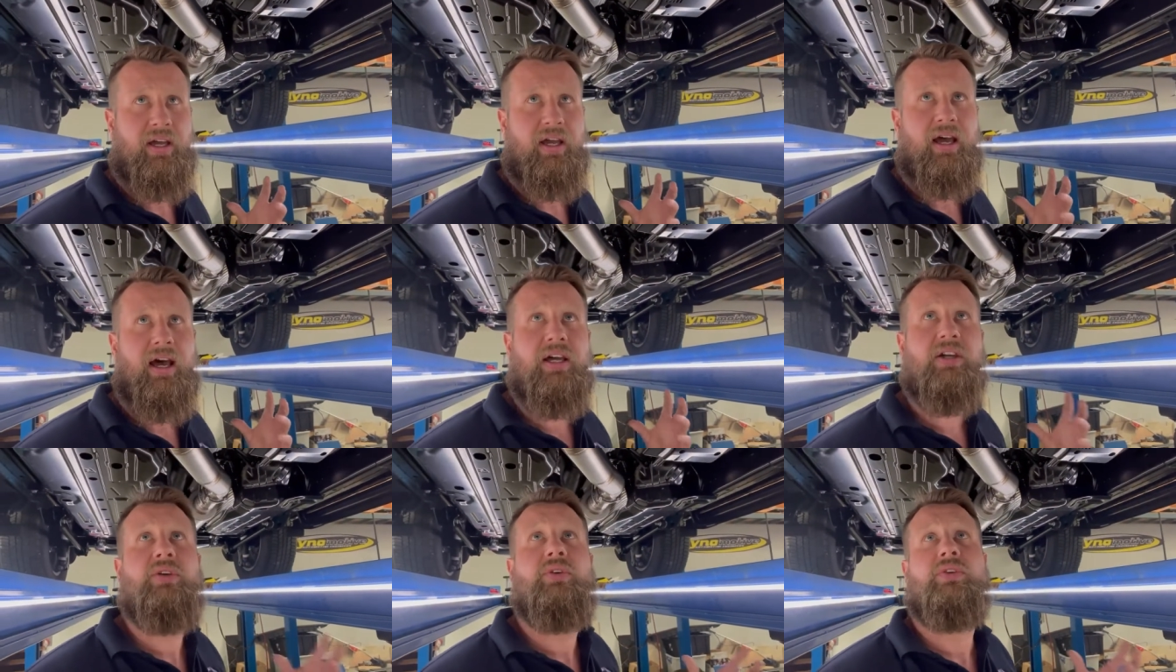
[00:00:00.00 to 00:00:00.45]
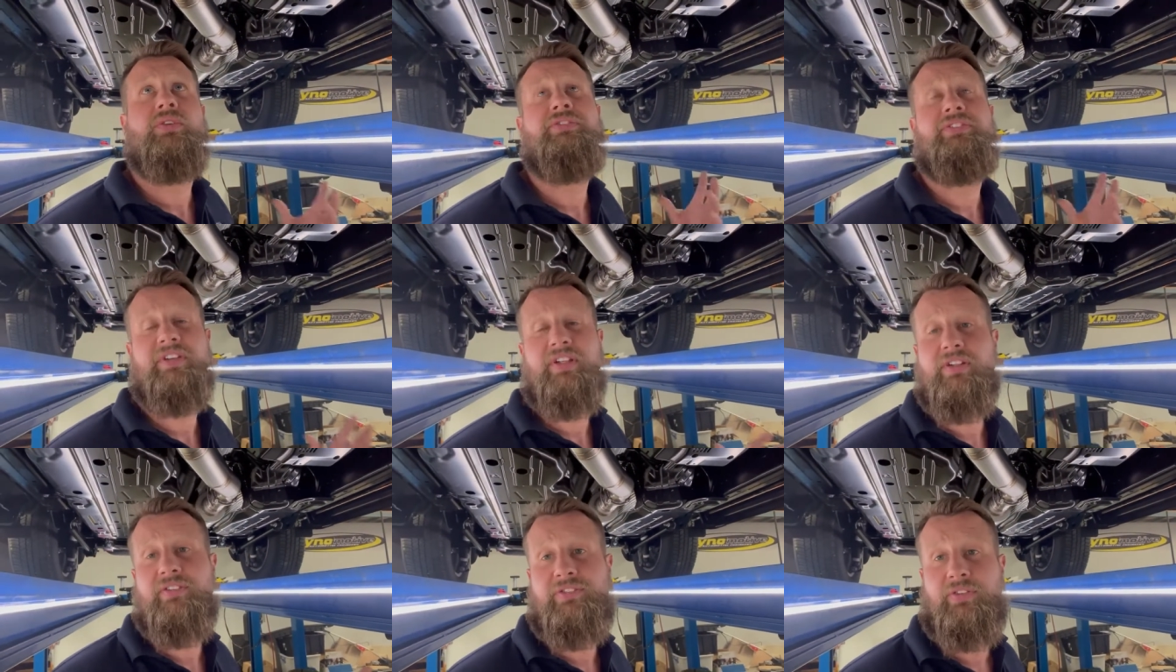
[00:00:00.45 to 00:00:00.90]
a good
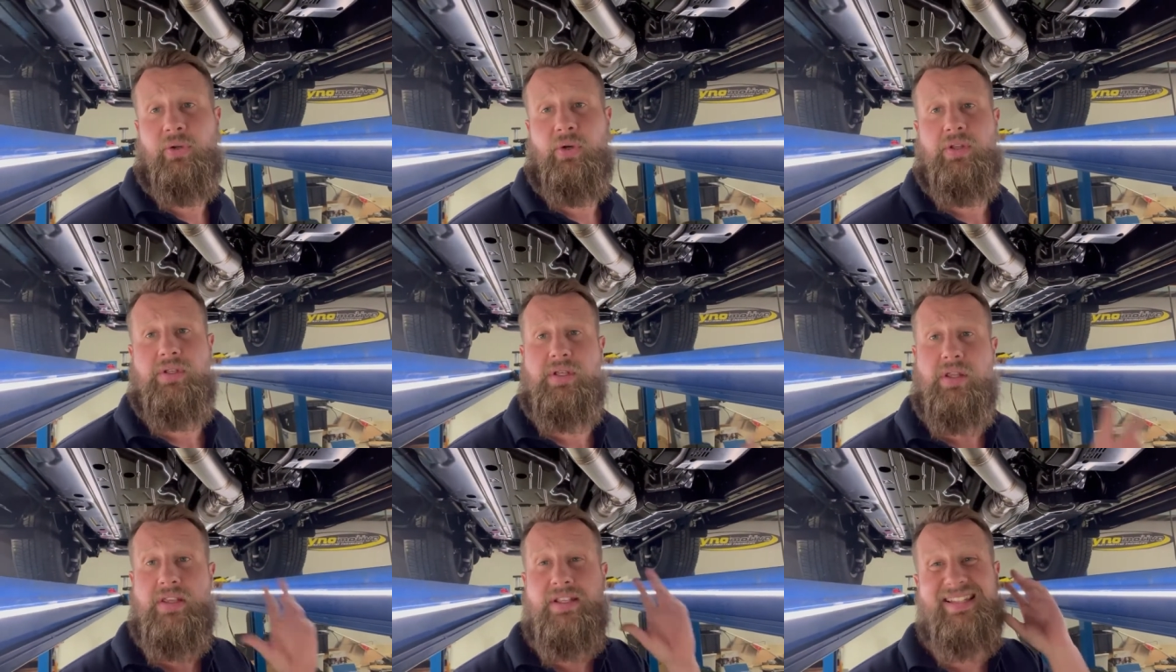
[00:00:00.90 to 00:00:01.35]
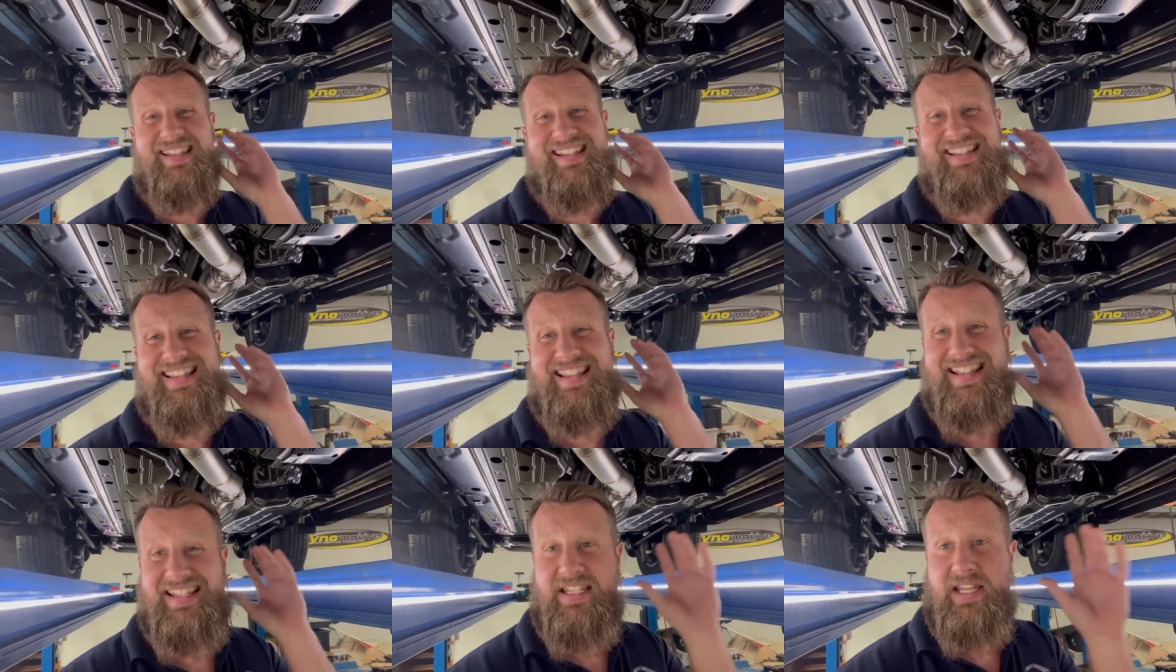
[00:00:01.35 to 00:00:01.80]
feel for it. So this is
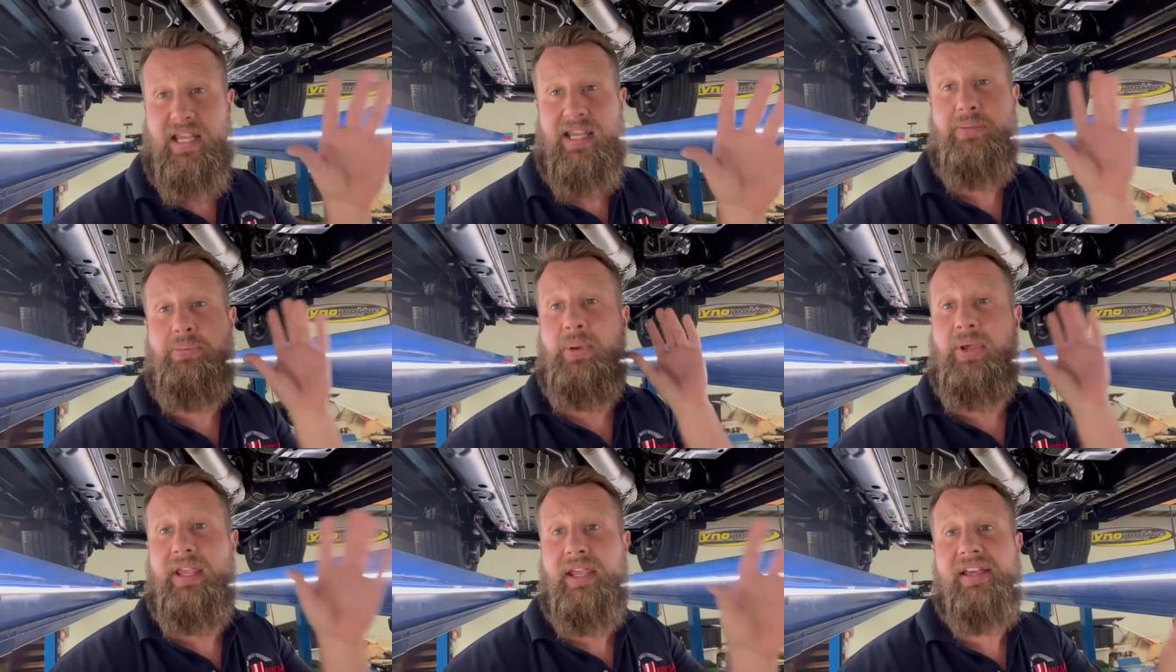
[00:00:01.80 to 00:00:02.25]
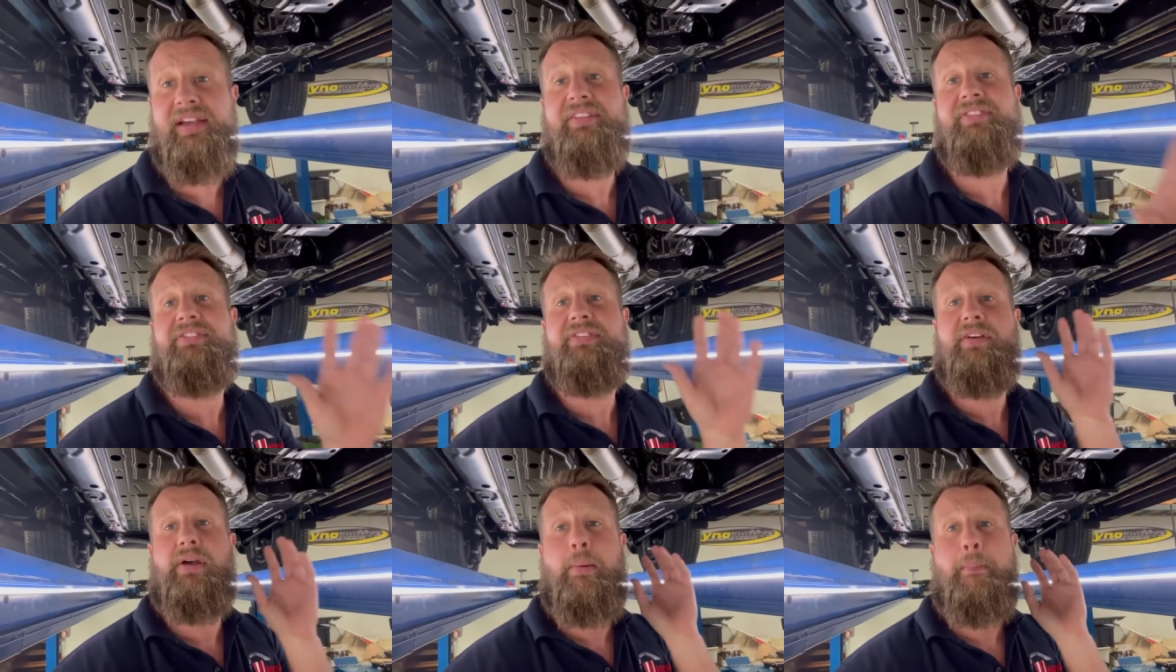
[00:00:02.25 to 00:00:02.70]
the DPF
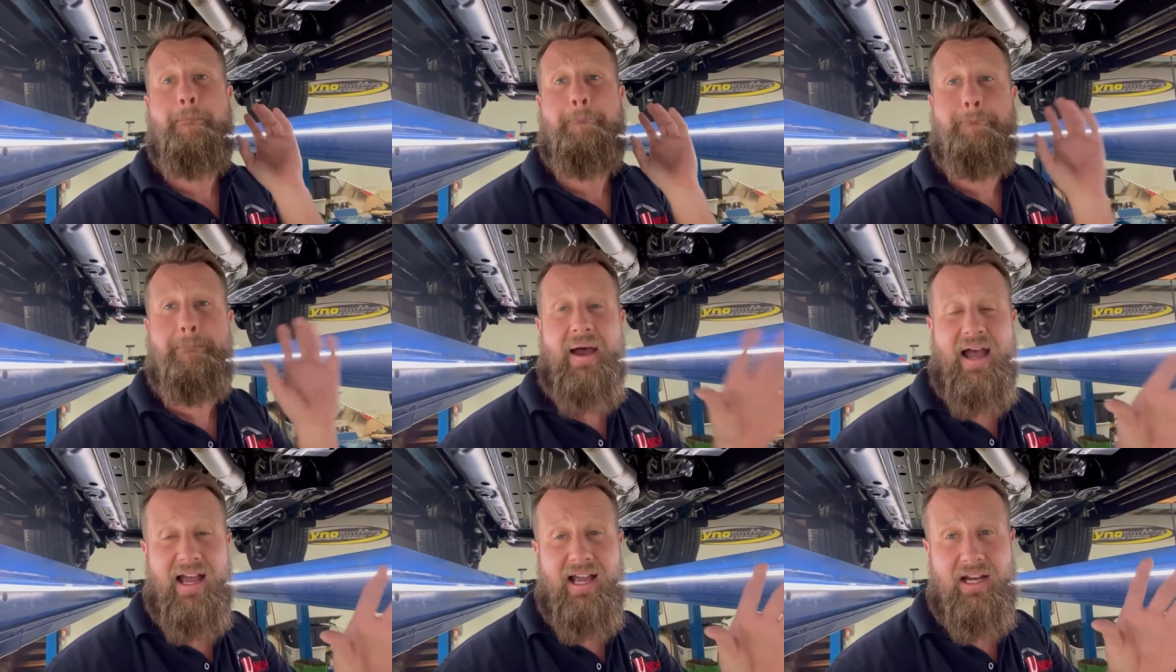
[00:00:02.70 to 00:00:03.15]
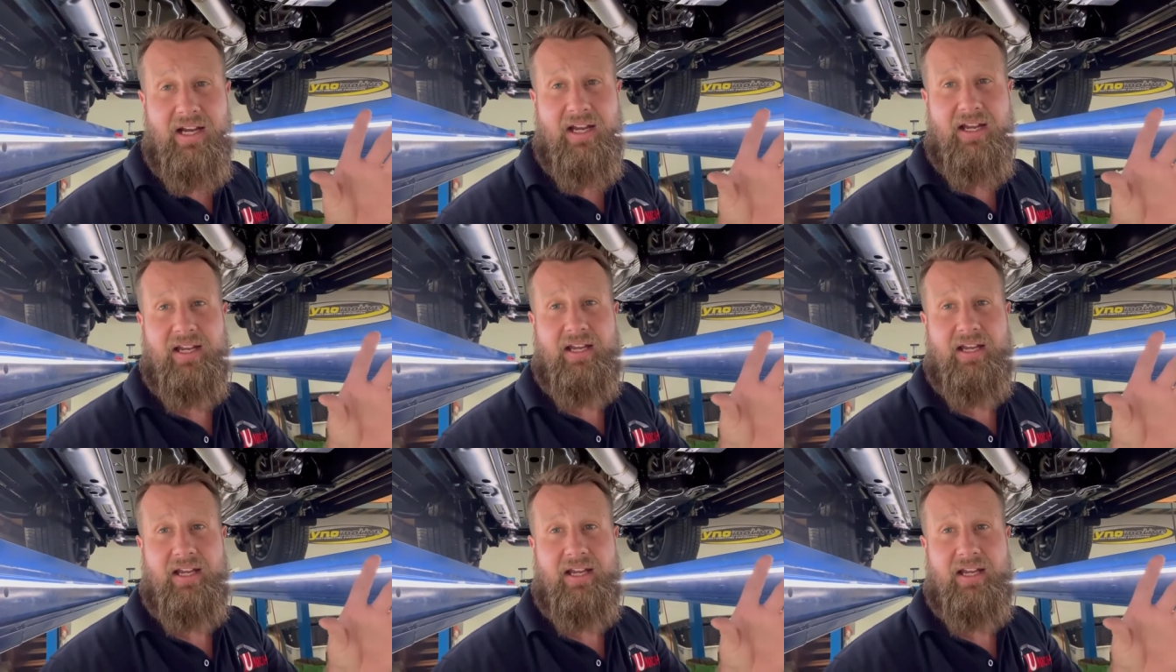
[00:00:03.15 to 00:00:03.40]
back